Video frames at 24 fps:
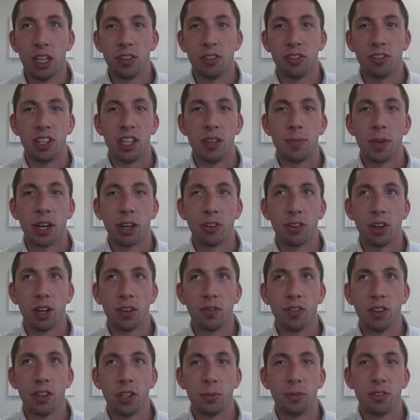Steve
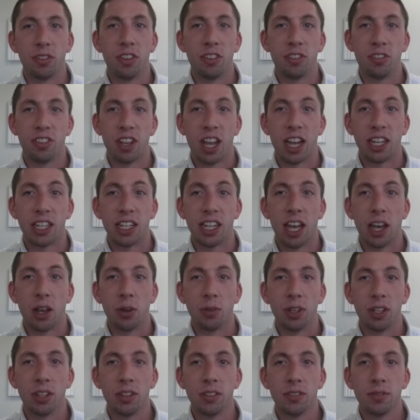Megatron Phillips signing
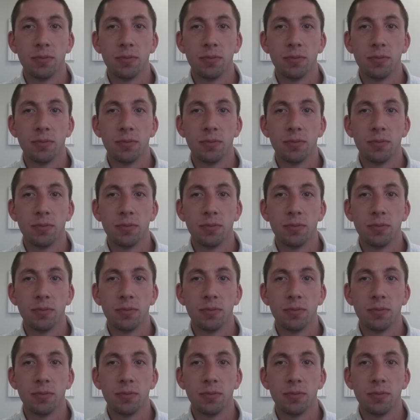out.